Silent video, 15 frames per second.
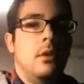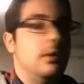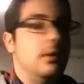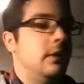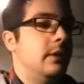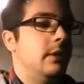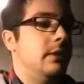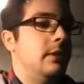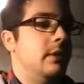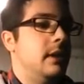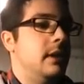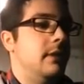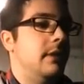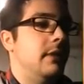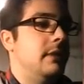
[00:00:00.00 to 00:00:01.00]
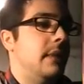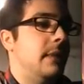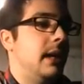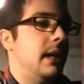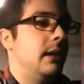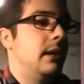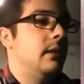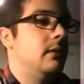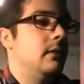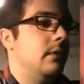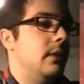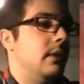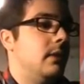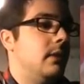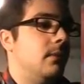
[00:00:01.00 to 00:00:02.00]
let's see if this pack is the
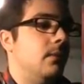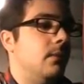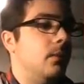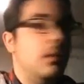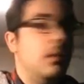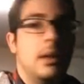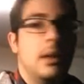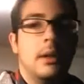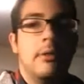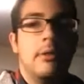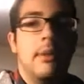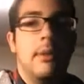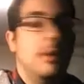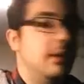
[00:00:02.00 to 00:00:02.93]
one. Gremlin